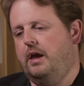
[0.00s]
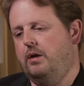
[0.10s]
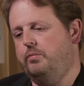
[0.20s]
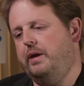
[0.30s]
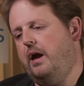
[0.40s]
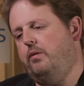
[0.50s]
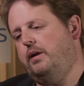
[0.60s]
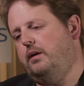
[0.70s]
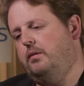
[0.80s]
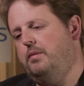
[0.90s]
It would be how
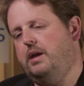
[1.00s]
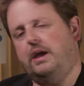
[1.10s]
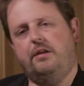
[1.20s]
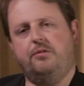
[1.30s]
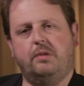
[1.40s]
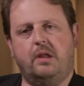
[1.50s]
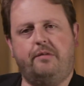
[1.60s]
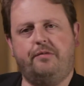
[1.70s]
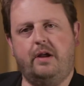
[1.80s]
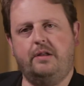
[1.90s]
we communicated with
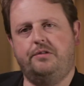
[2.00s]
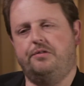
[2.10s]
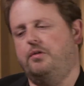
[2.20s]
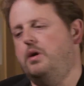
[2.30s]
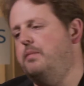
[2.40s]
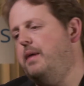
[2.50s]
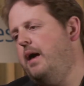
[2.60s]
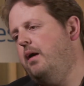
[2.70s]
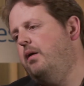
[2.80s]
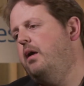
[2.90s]
our friends through
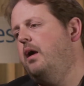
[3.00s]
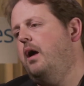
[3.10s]
email.